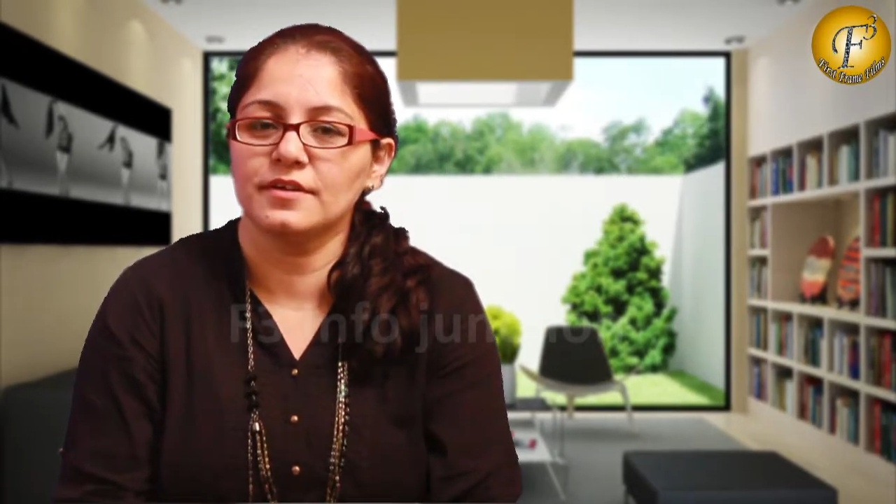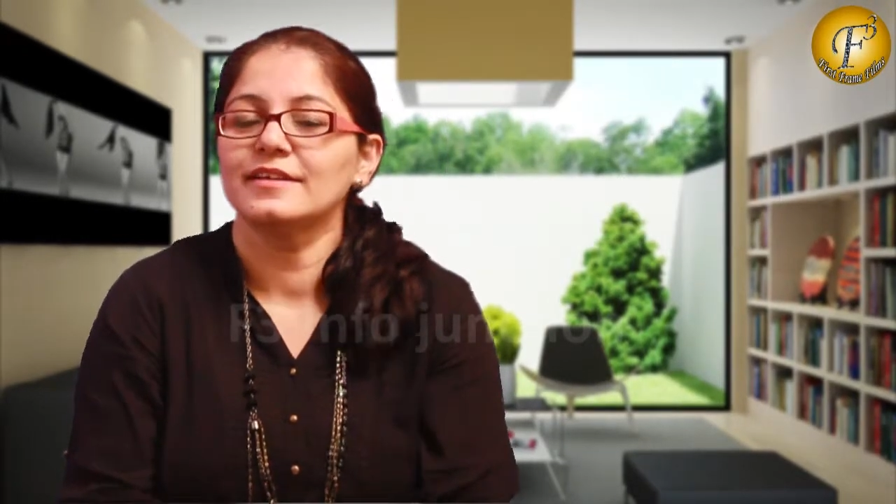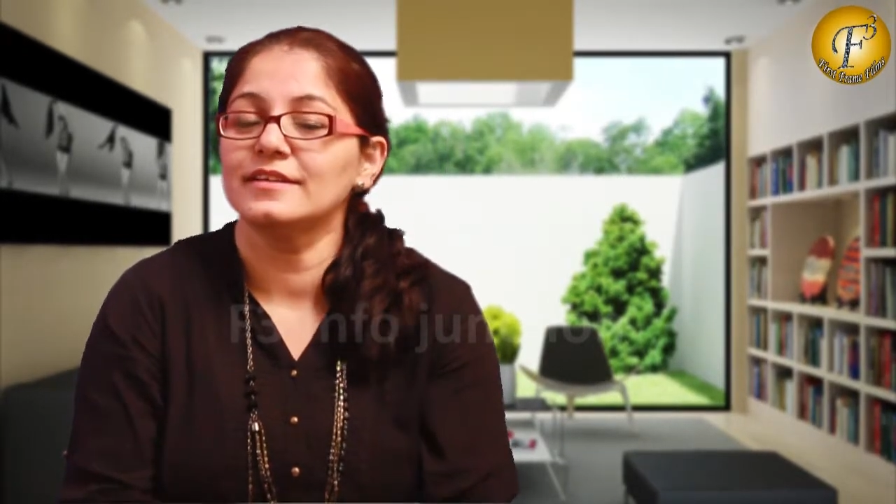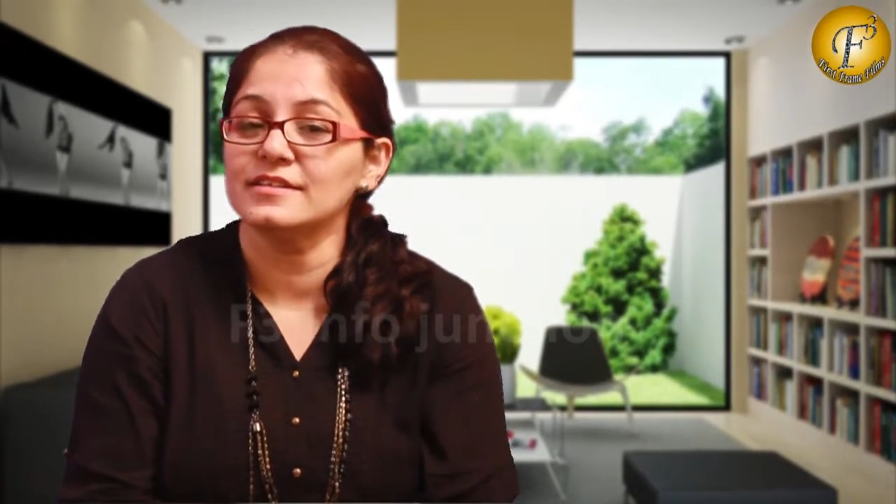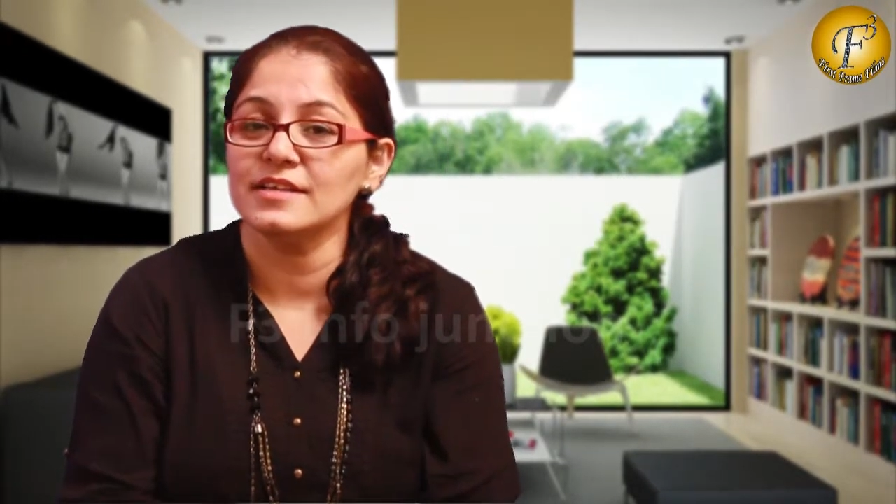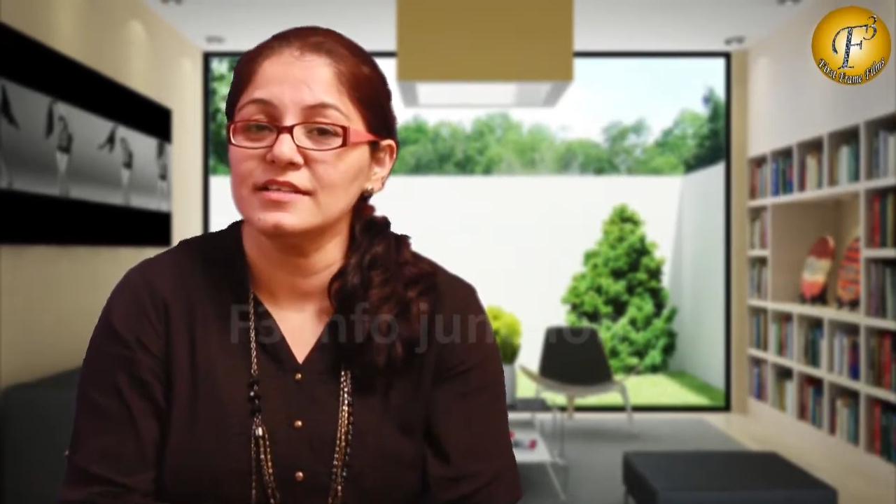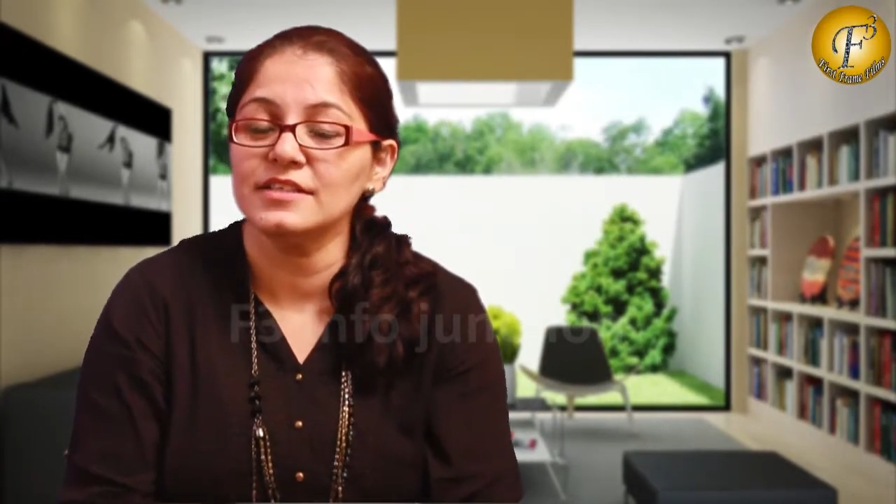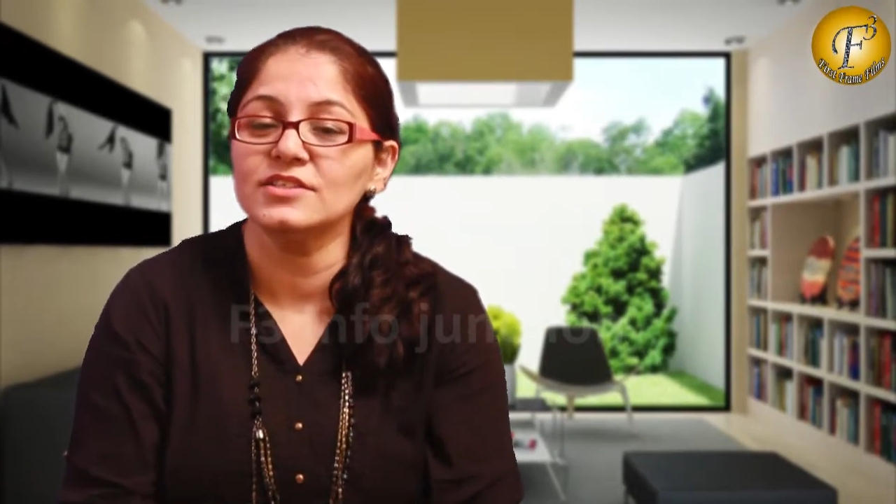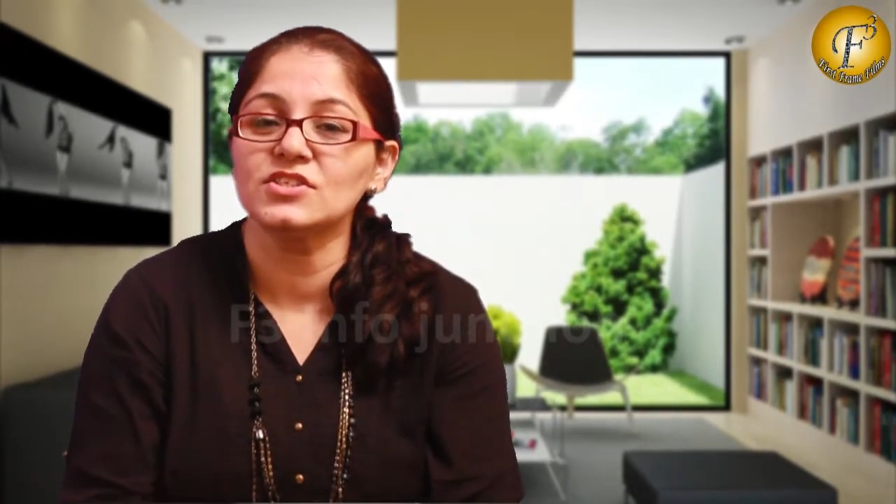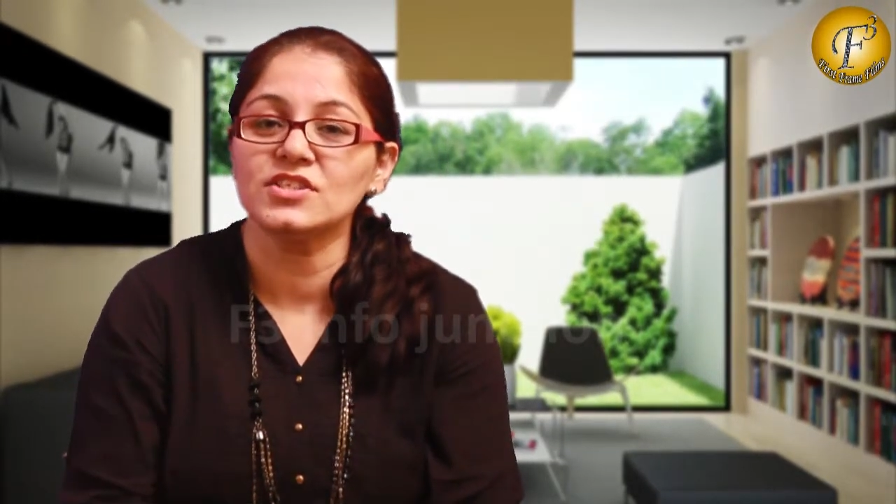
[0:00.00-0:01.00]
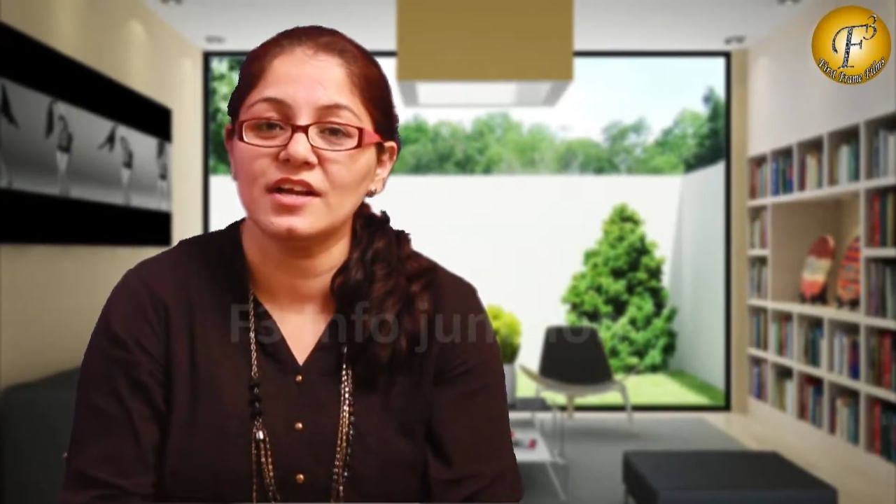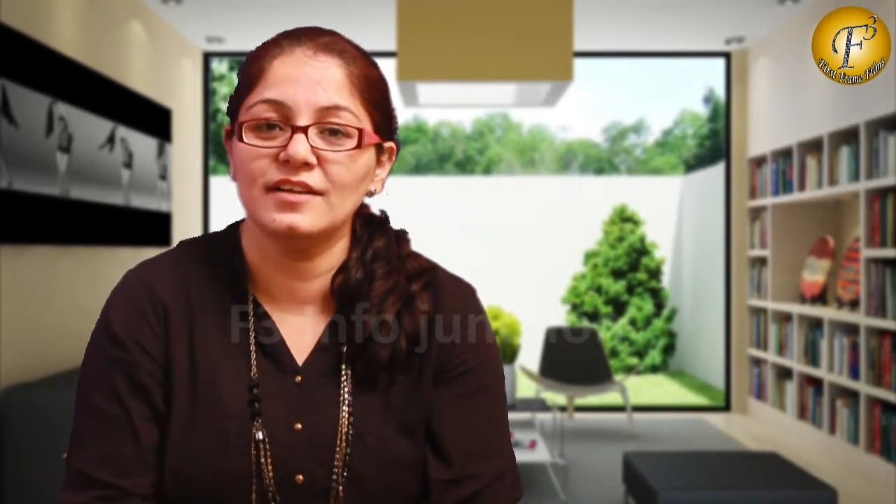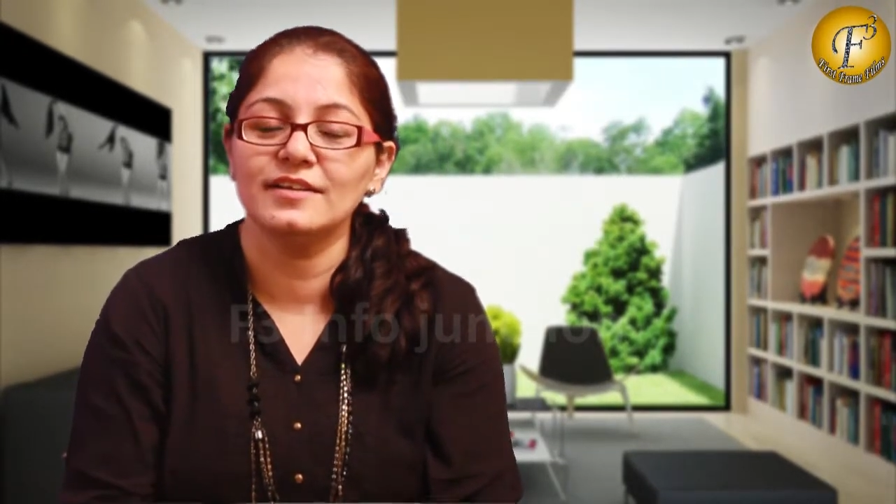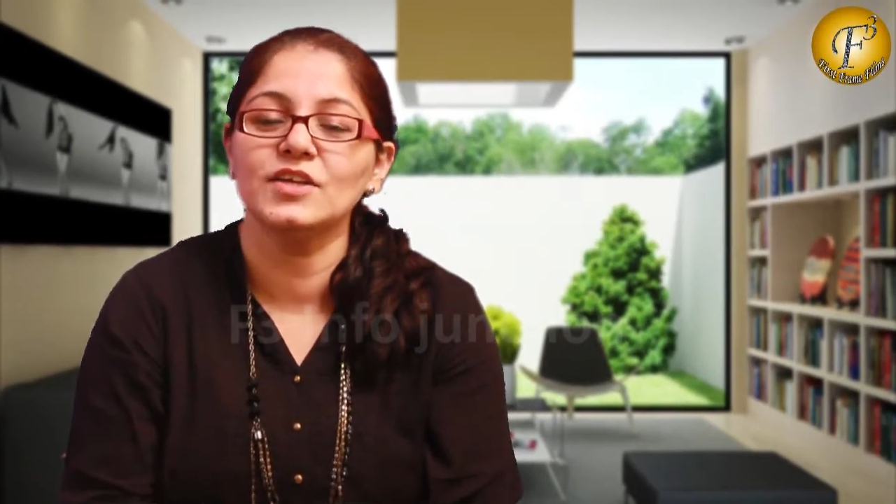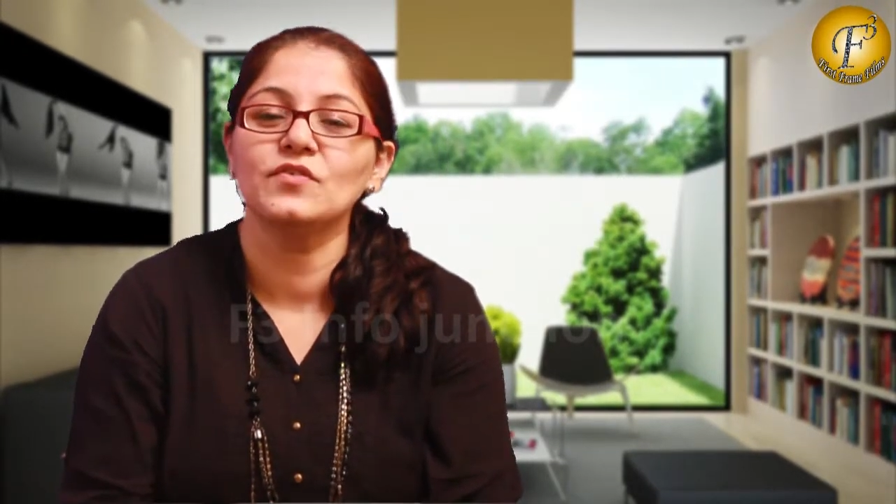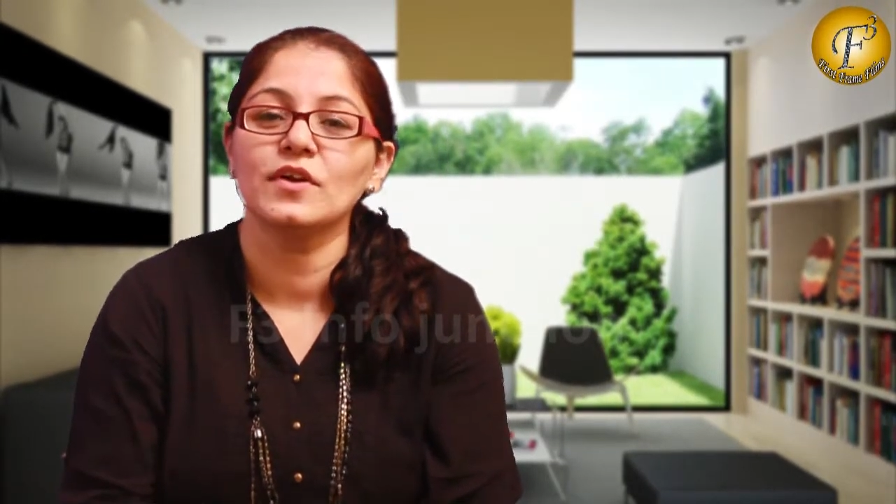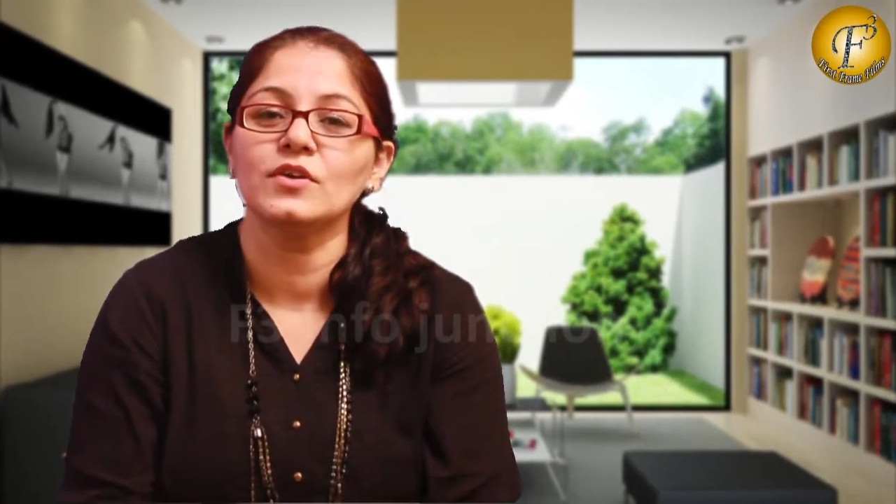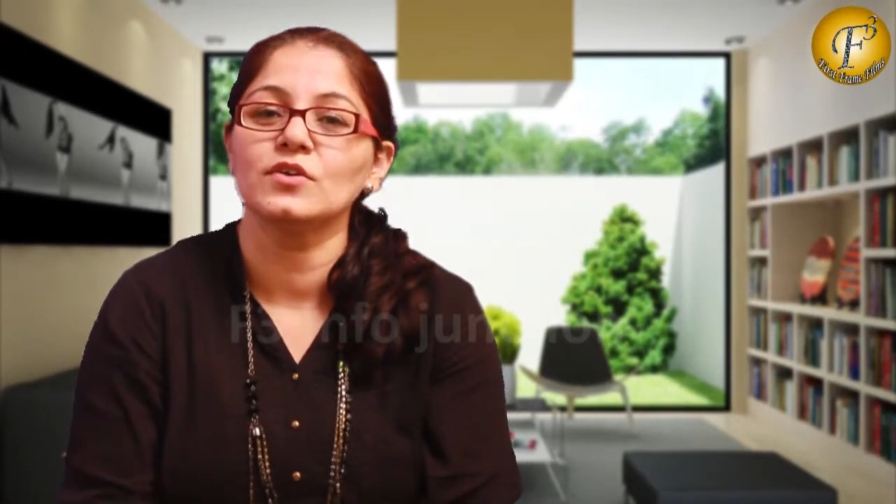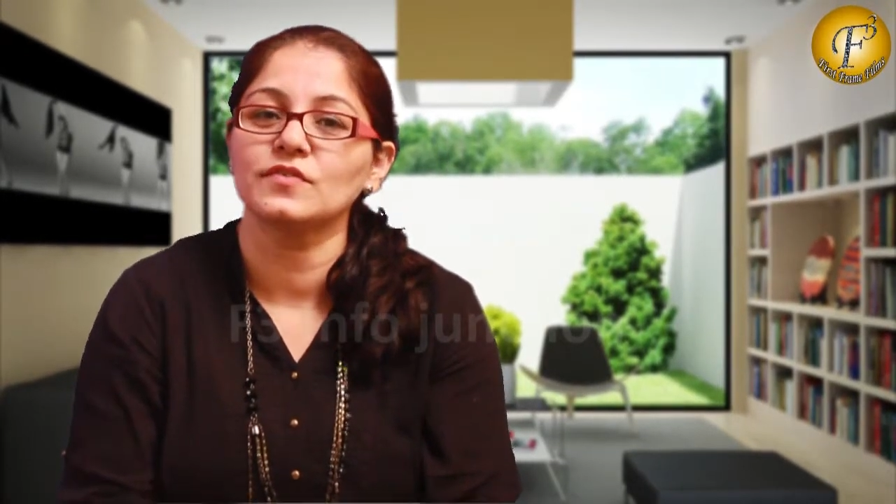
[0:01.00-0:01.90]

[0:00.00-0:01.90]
Criticizing the child in front of